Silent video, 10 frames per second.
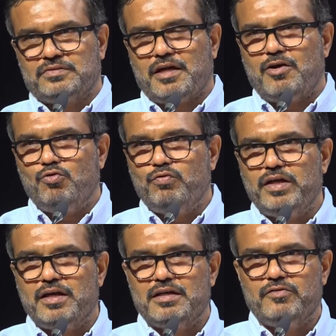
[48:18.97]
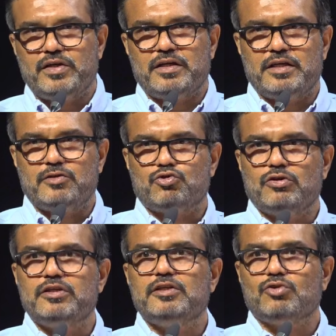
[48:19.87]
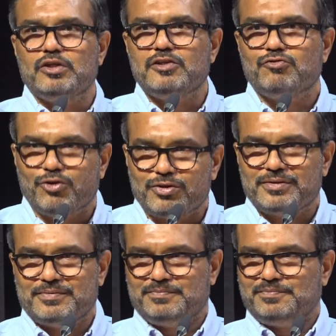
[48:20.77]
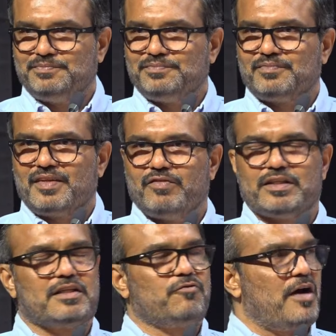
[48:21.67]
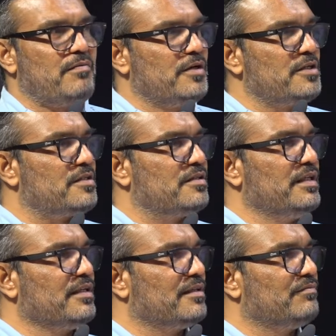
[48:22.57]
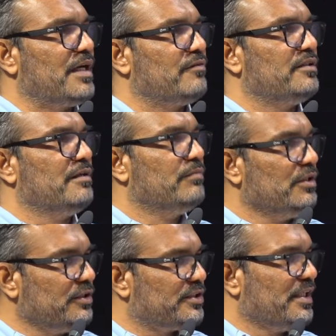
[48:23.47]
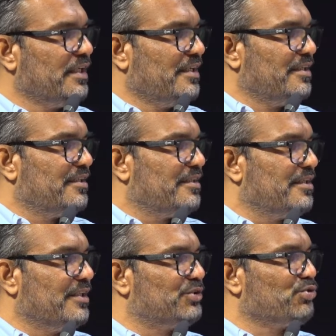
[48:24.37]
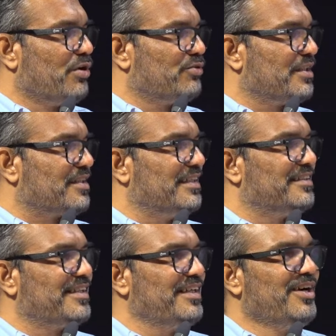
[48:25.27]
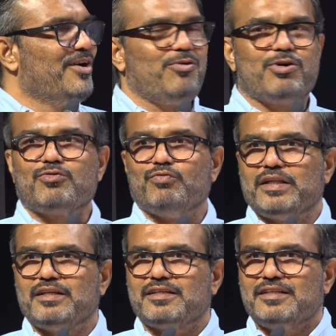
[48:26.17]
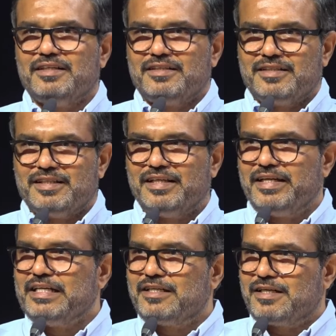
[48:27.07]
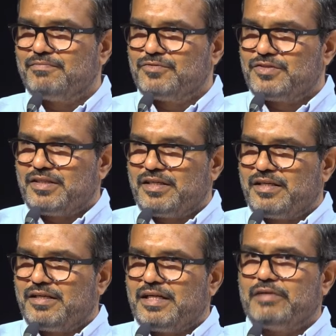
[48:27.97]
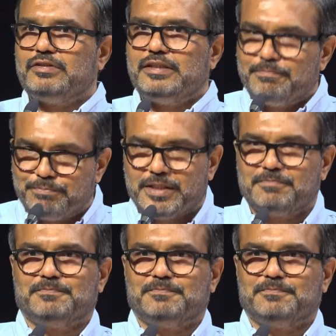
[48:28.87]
Now we are living in 2024. Whether the farmers' income have doubled throughout the country or whether the incomes have dipped.